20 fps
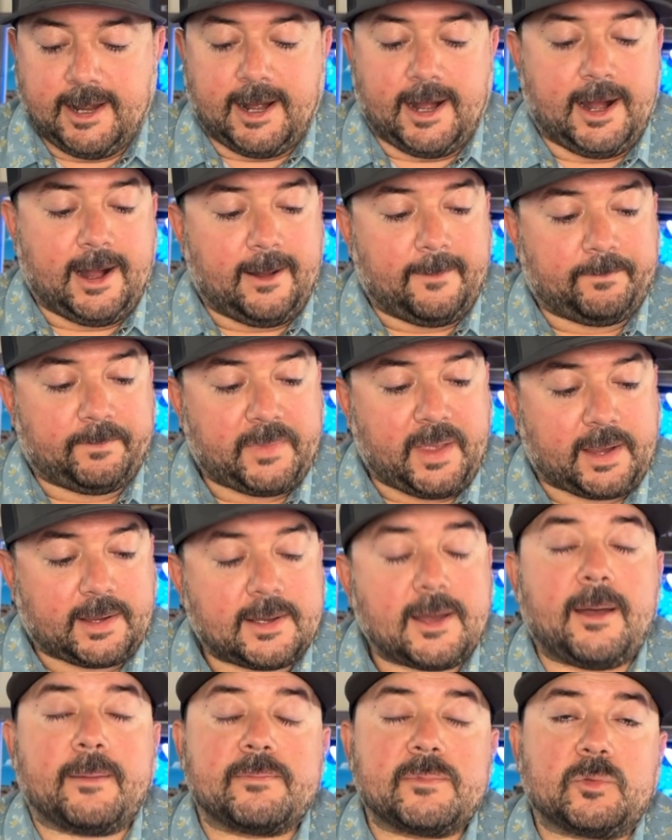that
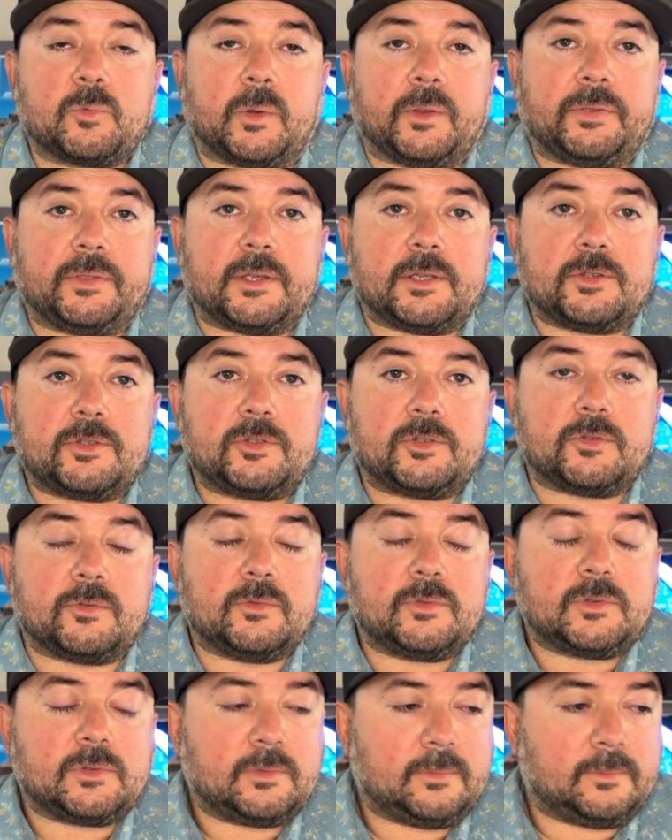comes with these shoes.